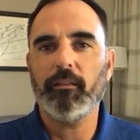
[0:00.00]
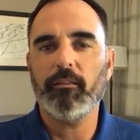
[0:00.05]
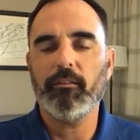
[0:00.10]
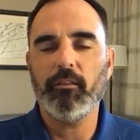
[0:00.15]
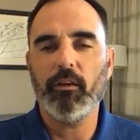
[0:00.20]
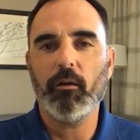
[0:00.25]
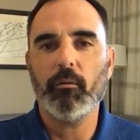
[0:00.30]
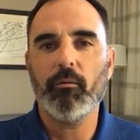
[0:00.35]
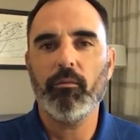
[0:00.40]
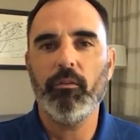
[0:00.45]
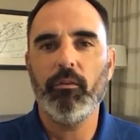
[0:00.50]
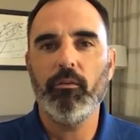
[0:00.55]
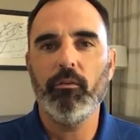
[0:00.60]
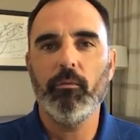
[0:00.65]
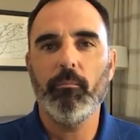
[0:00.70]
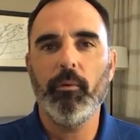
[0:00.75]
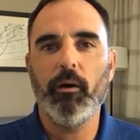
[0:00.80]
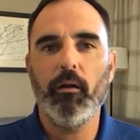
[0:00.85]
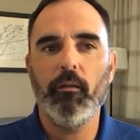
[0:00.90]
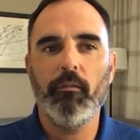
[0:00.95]
to talk with you
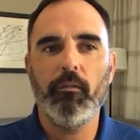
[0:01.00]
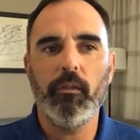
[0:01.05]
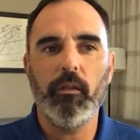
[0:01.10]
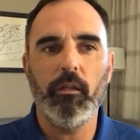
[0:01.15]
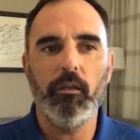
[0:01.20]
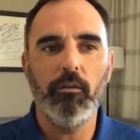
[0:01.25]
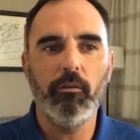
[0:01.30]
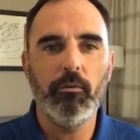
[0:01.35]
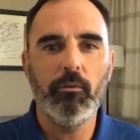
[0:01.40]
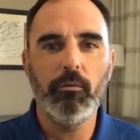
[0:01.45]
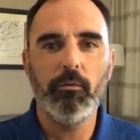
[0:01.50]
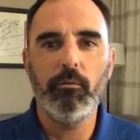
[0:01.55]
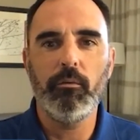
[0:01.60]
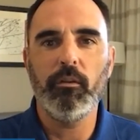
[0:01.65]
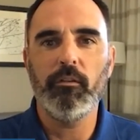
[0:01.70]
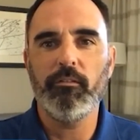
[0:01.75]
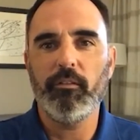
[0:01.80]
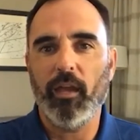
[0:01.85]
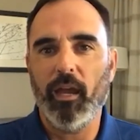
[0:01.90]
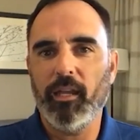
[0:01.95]
about the new
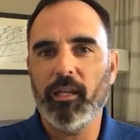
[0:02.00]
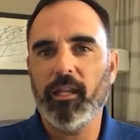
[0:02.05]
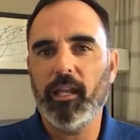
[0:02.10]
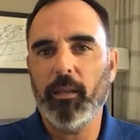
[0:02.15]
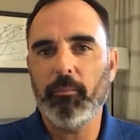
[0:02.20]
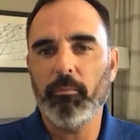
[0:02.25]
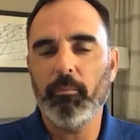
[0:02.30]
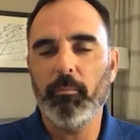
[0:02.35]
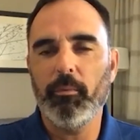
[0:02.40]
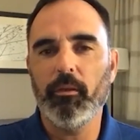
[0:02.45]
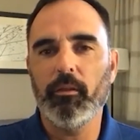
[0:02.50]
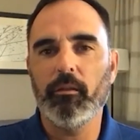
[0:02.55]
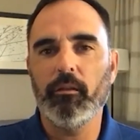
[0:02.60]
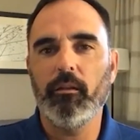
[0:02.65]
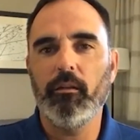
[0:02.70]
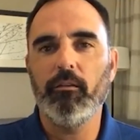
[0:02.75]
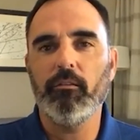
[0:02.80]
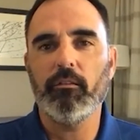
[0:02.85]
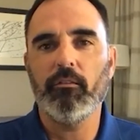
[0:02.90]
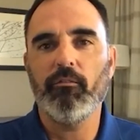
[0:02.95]
design
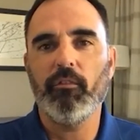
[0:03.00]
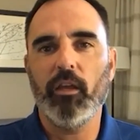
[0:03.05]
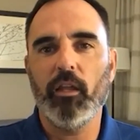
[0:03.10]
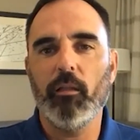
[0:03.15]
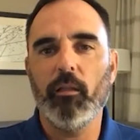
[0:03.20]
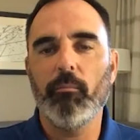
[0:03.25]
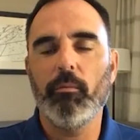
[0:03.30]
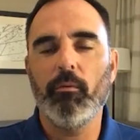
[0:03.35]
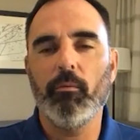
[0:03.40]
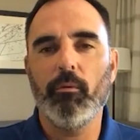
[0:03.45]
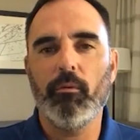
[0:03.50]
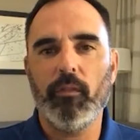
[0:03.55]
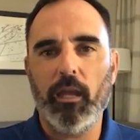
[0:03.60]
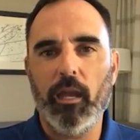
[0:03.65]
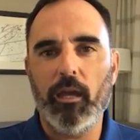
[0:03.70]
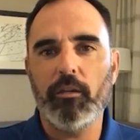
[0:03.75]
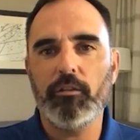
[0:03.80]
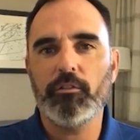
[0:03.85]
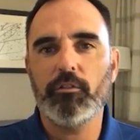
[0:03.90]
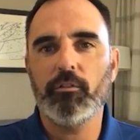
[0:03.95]
capabilities available with
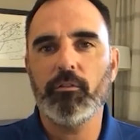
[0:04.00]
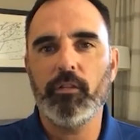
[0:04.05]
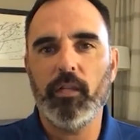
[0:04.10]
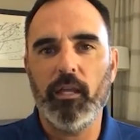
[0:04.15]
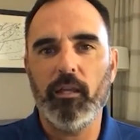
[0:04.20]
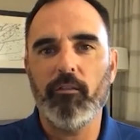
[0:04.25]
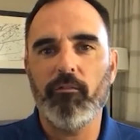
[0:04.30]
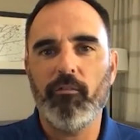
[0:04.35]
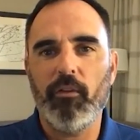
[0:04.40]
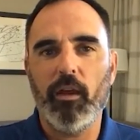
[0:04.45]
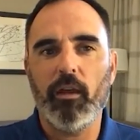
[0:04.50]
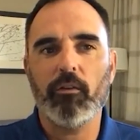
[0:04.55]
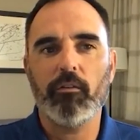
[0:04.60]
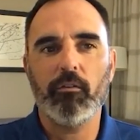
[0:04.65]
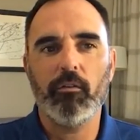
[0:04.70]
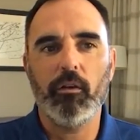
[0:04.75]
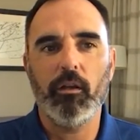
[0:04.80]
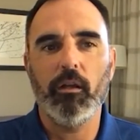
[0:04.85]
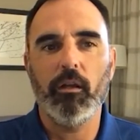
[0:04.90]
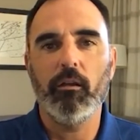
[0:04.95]
Azure Data
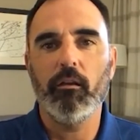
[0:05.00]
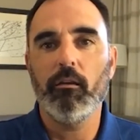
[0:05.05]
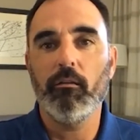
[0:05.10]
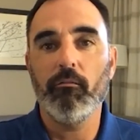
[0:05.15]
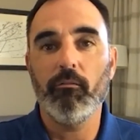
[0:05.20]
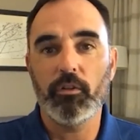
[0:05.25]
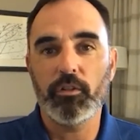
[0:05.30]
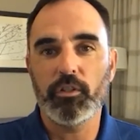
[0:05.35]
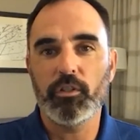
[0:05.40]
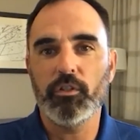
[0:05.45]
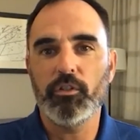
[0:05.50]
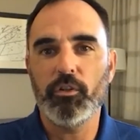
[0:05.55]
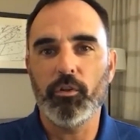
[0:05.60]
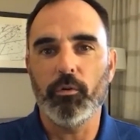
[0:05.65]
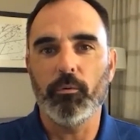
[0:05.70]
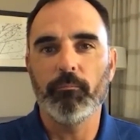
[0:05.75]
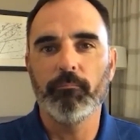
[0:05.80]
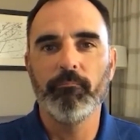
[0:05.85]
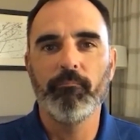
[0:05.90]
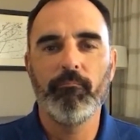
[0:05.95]
Factory version
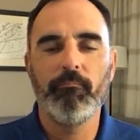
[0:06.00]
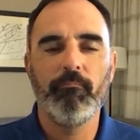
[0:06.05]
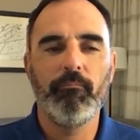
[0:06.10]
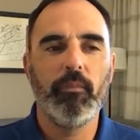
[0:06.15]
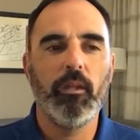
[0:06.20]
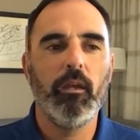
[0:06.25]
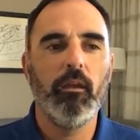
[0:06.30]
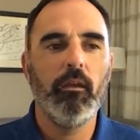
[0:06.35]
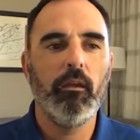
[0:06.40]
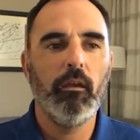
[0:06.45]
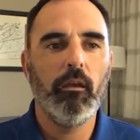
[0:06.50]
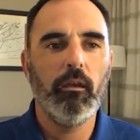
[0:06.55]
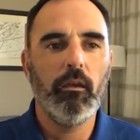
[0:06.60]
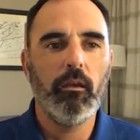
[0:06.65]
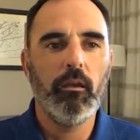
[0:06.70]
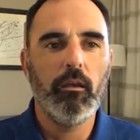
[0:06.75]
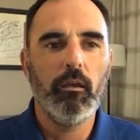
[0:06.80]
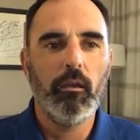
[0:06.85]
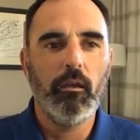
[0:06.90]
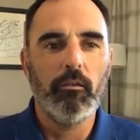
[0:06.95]
2.
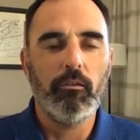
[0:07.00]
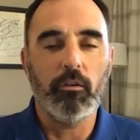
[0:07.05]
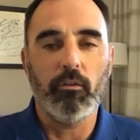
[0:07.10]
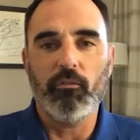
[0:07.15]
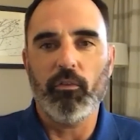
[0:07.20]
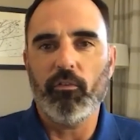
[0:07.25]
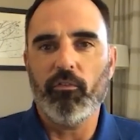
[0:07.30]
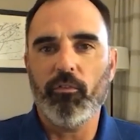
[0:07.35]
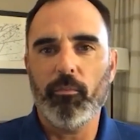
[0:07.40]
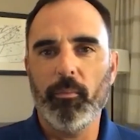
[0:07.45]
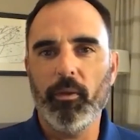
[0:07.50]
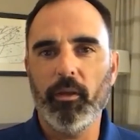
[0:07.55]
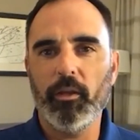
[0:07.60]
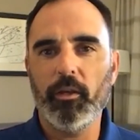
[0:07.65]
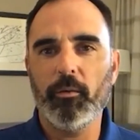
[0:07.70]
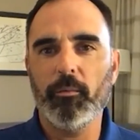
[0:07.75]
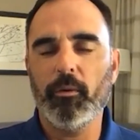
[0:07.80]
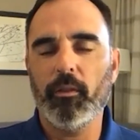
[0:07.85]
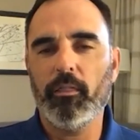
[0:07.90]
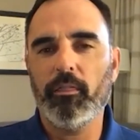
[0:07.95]
So if you're
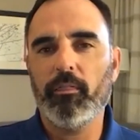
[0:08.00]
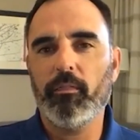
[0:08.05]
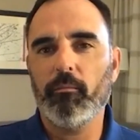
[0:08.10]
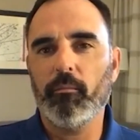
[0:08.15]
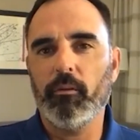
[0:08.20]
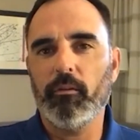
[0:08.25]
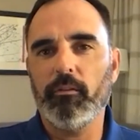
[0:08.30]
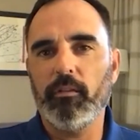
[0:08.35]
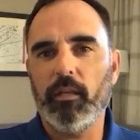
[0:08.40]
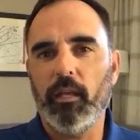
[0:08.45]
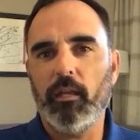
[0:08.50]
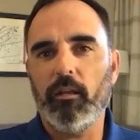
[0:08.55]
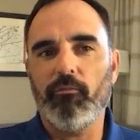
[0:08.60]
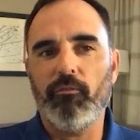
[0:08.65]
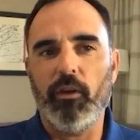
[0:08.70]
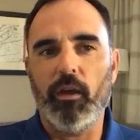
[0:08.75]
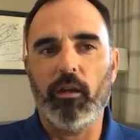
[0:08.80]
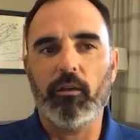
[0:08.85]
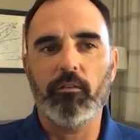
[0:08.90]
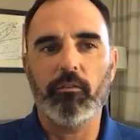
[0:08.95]
familiar with Data
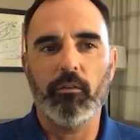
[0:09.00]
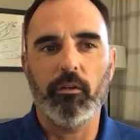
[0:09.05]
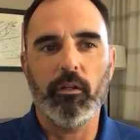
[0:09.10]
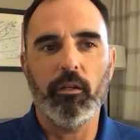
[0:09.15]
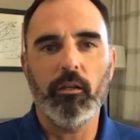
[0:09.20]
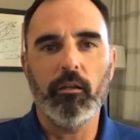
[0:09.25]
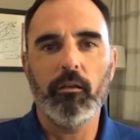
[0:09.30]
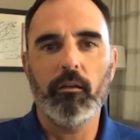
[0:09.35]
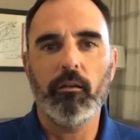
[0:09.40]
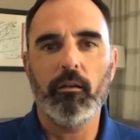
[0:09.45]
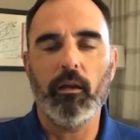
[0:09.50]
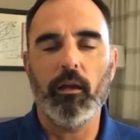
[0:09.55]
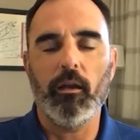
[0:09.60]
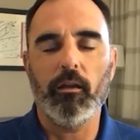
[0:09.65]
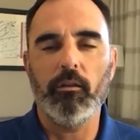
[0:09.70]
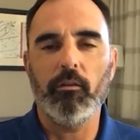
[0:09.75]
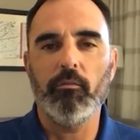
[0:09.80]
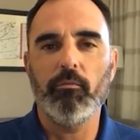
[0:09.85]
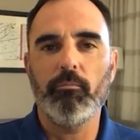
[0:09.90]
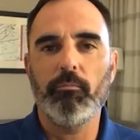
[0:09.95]
Factory,
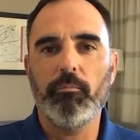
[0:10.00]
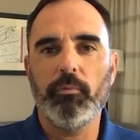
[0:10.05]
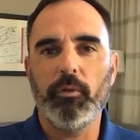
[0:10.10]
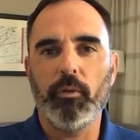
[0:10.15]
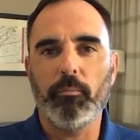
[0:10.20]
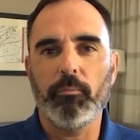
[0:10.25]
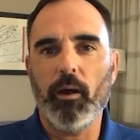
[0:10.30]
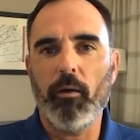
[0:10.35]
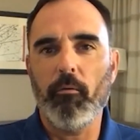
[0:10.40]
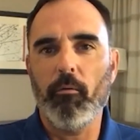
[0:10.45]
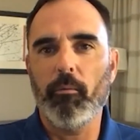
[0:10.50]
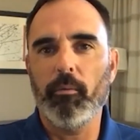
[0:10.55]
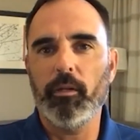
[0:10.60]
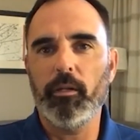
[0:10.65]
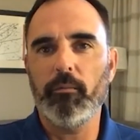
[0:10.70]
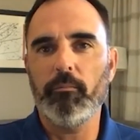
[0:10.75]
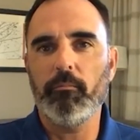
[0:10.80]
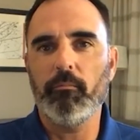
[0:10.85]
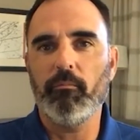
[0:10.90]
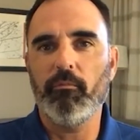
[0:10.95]
you're
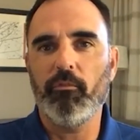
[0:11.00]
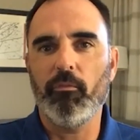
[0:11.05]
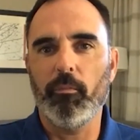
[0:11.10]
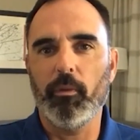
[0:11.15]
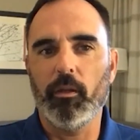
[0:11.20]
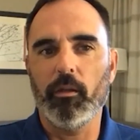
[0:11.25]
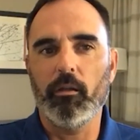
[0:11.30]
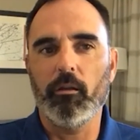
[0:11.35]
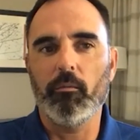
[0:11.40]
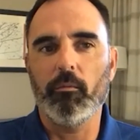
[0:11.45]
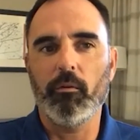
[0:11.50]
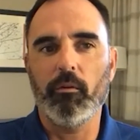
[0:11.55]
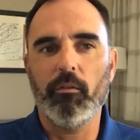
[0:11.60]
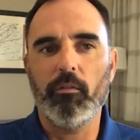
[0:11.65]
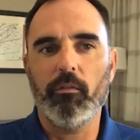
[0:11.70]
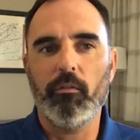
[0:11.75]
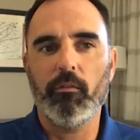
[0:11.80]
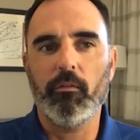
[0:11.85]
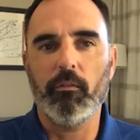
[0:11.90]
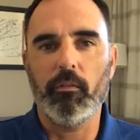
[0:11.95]
probably familiar
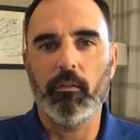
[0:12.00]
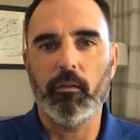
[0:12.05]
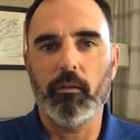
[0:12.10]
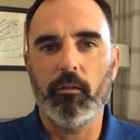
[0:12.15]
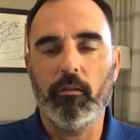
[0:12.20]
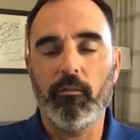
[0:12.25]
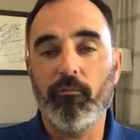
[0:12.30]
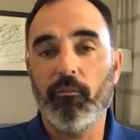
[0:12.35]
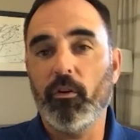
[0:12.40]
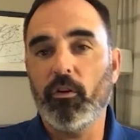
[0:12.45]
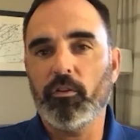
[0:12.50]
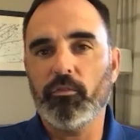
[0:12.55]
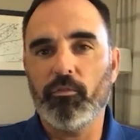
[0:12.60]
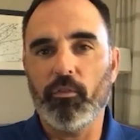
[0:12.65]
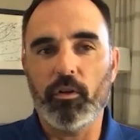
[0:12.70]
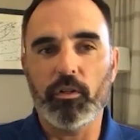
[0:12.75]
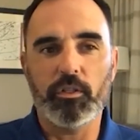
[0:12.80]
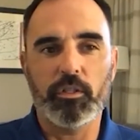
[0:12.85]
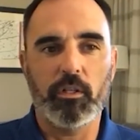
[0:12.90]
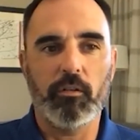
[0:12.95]
with the first
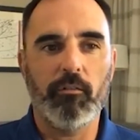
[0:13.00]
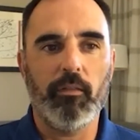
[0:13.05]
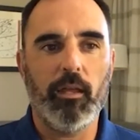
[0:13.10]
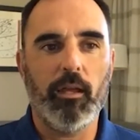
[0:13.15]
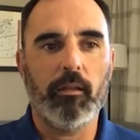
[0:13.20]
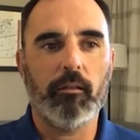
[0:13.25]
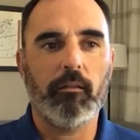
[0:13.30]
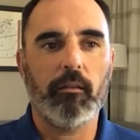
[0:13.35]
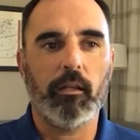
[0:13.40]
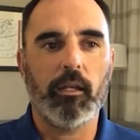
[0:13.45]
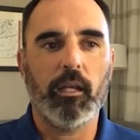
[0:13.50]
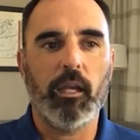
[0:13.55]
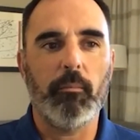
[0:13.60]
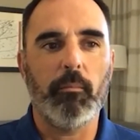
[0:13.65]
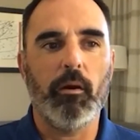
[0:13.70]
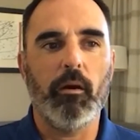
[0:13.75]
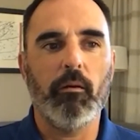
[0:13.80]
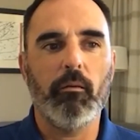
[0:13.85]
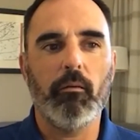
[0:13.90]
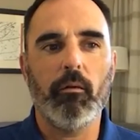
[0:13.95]
version of that
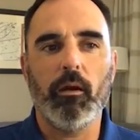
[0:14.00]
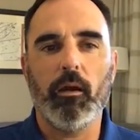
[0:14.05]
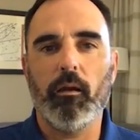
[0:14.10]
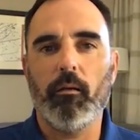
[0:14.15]
came out.